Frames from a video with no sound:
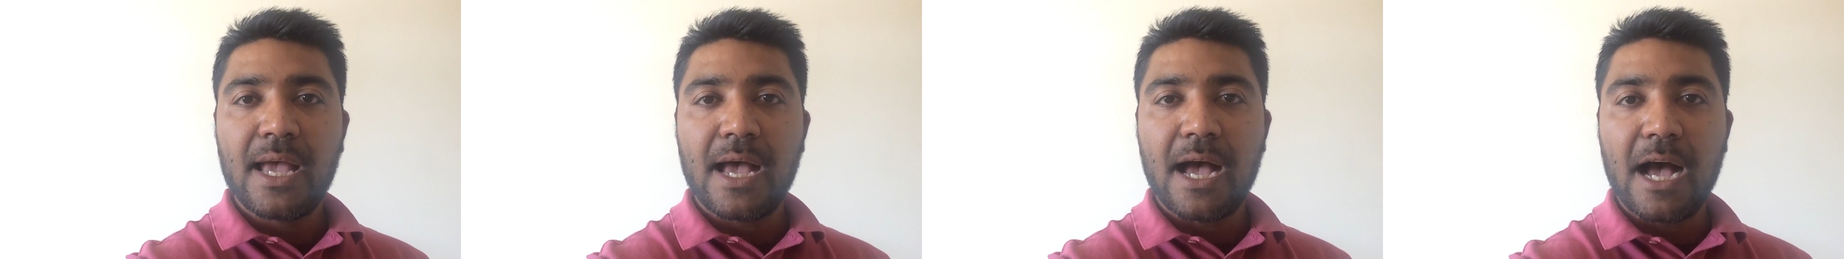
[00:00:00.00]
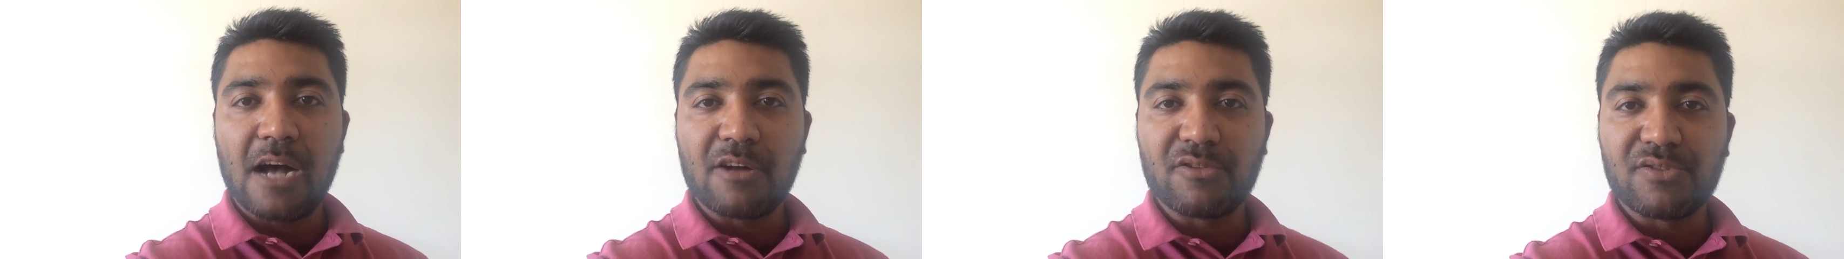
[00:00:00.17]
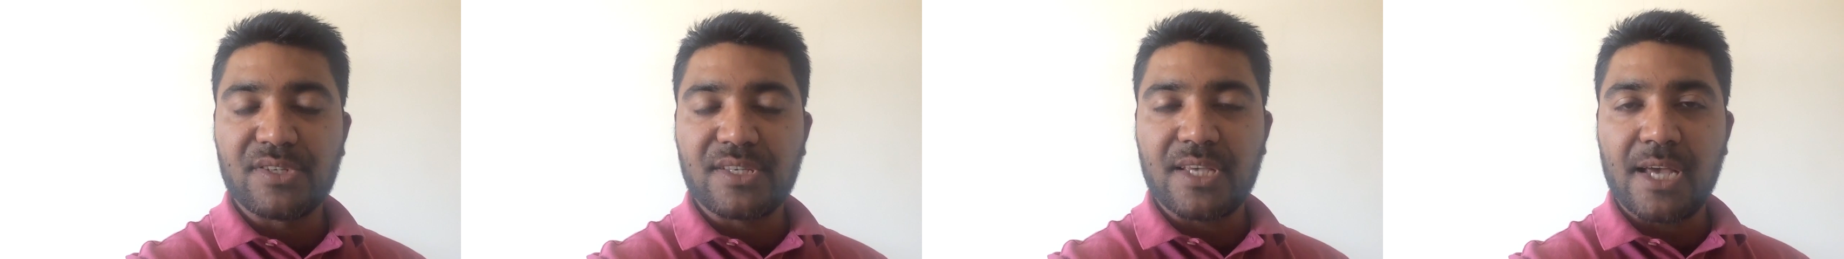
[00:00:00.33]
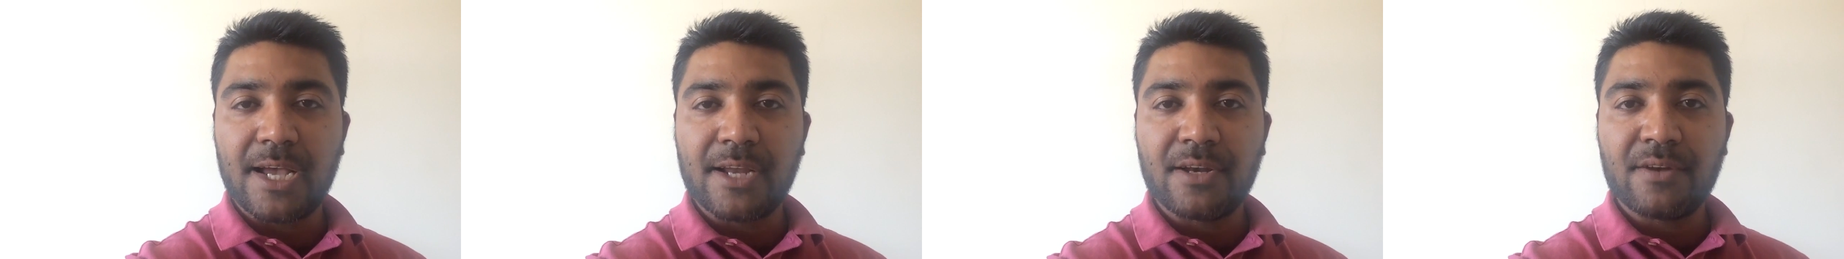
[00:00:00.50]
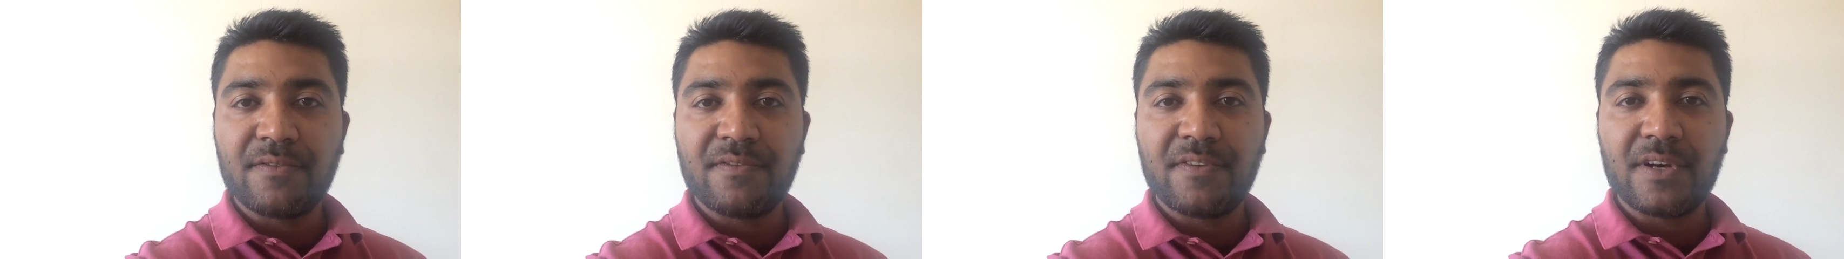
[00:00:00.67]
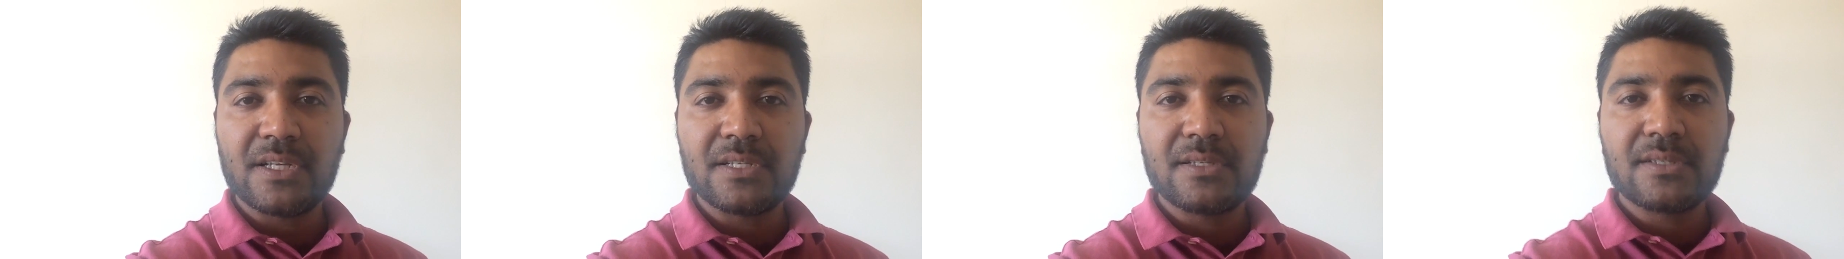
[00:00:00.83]
outside
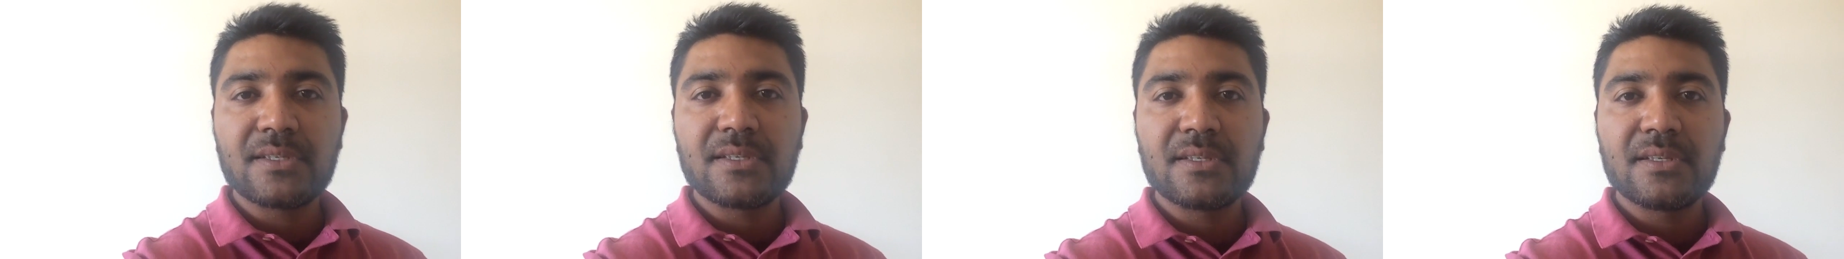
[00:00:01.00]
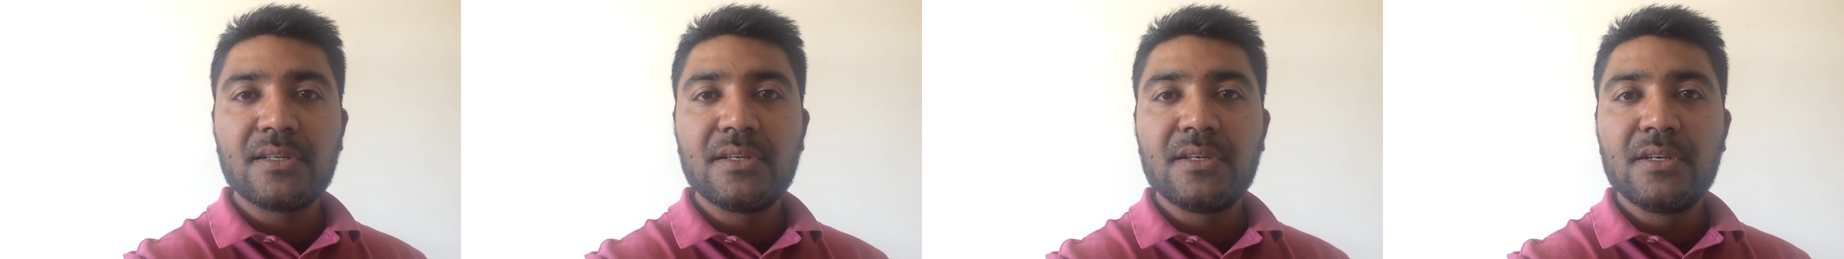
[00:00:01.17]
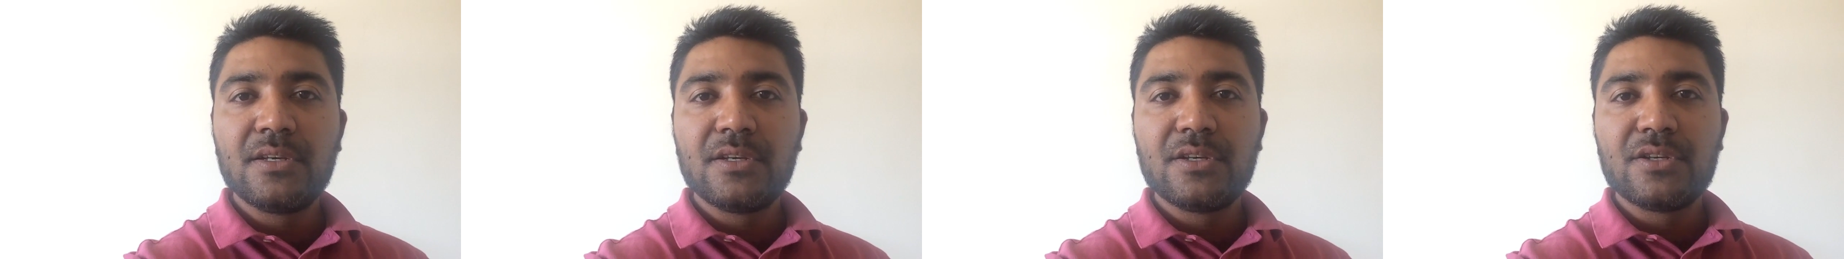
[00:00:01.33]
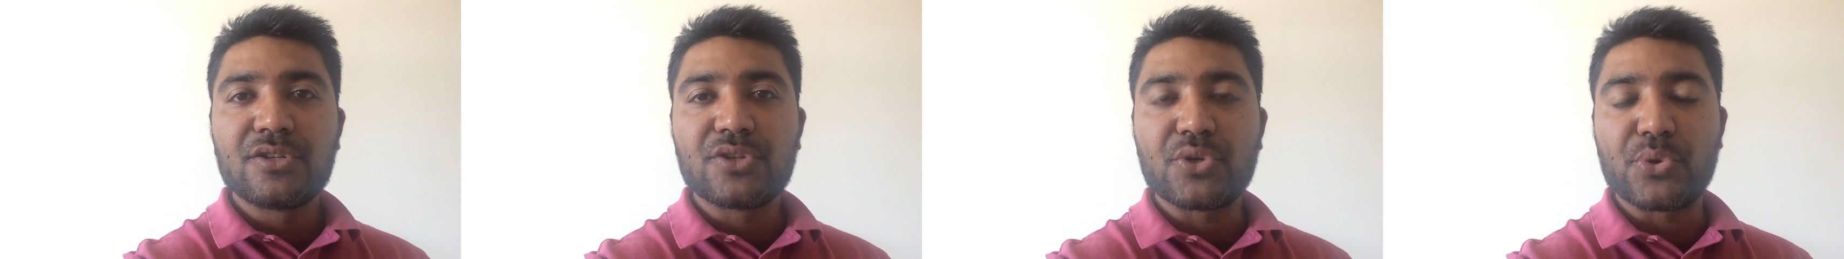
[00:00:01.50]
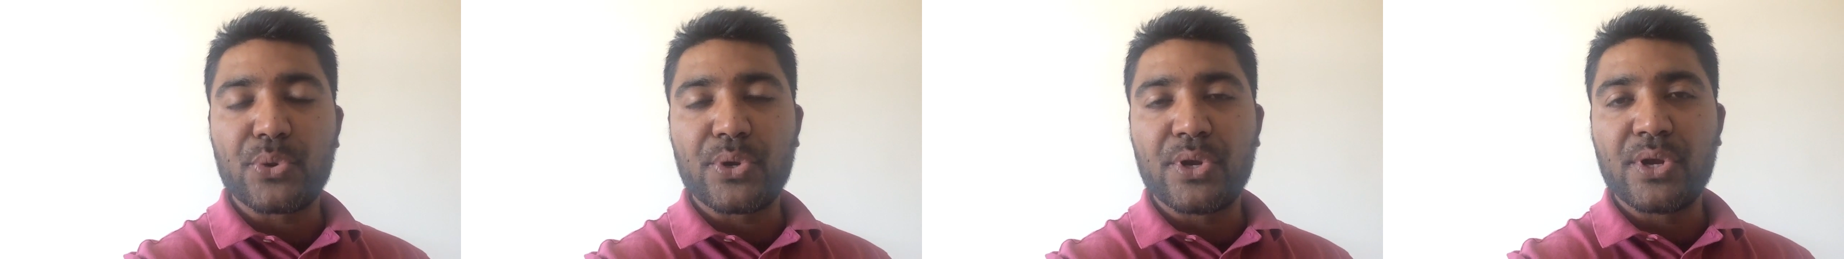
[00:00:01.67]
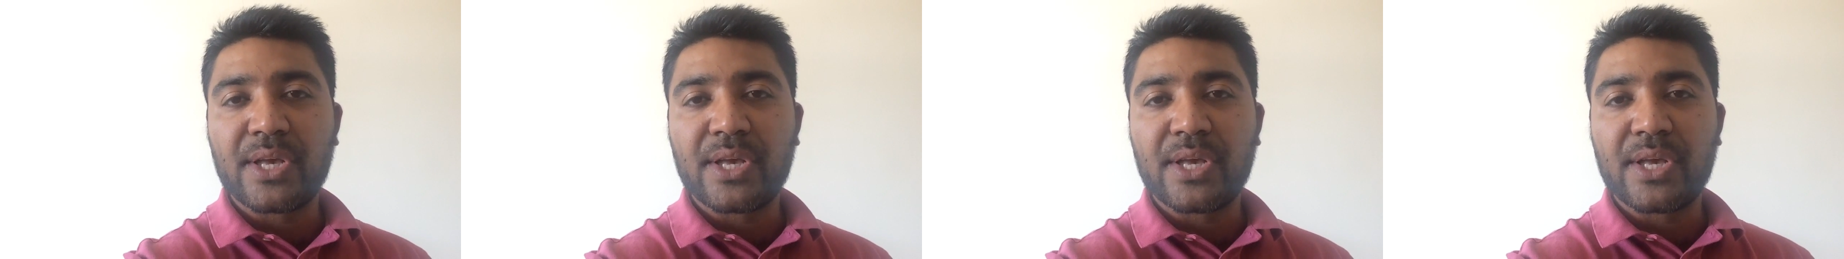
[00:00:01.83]
of us so we